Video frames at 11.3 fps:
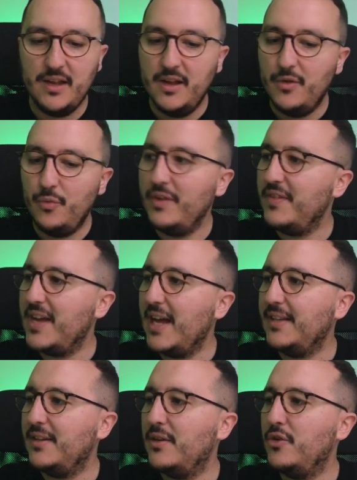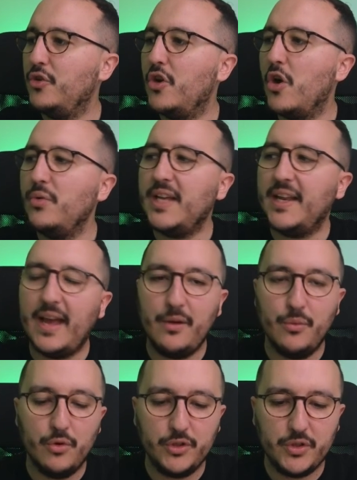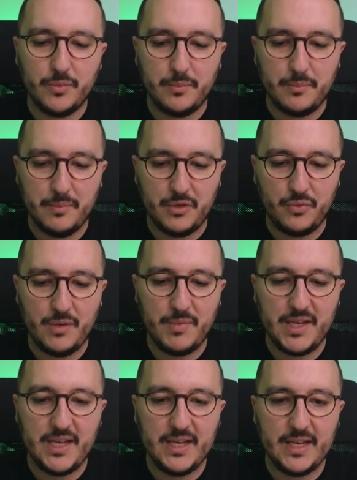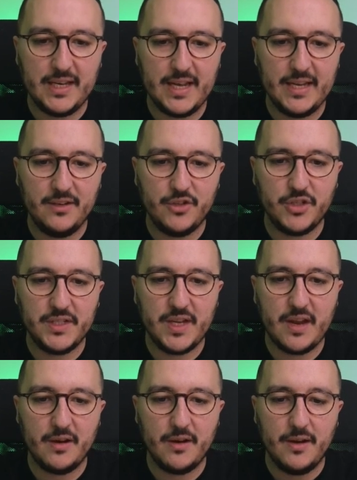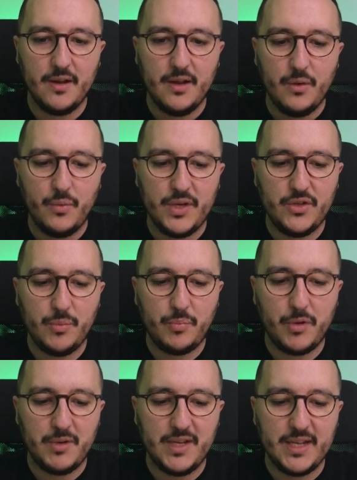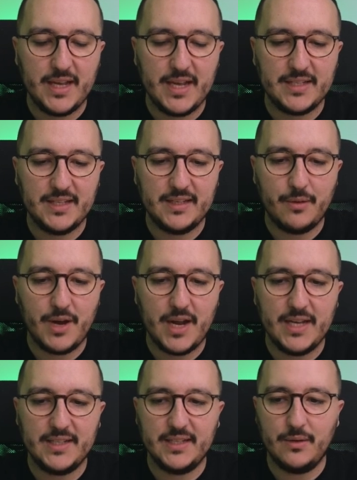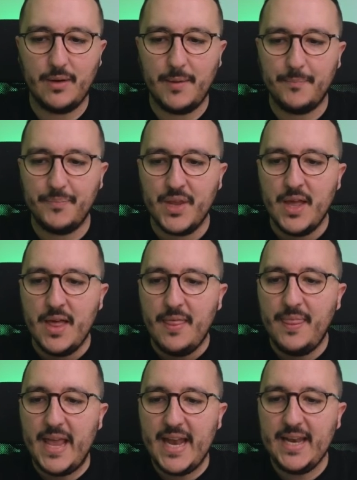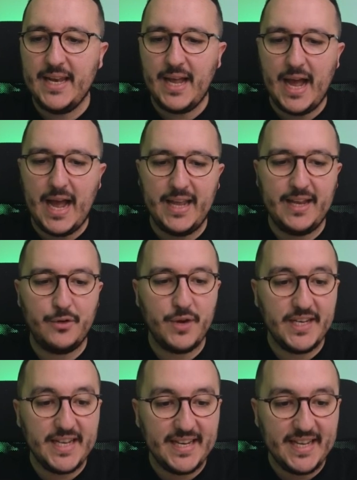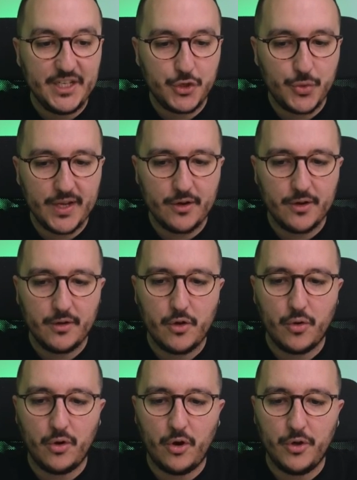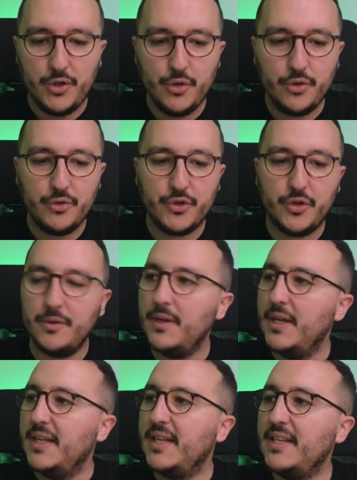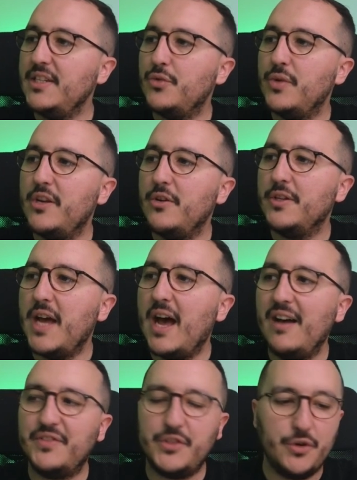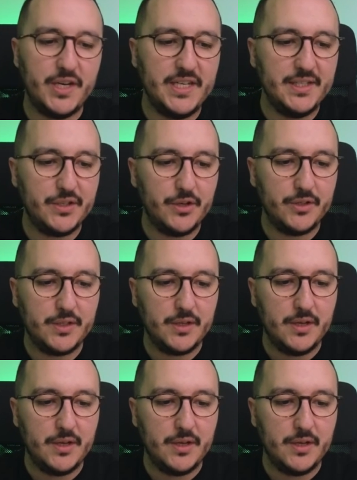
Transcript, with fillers: we've got the code that I wrote between begin and end just here with the public, etc., etc. Then I created a trigger called on new user that is triggered after insert.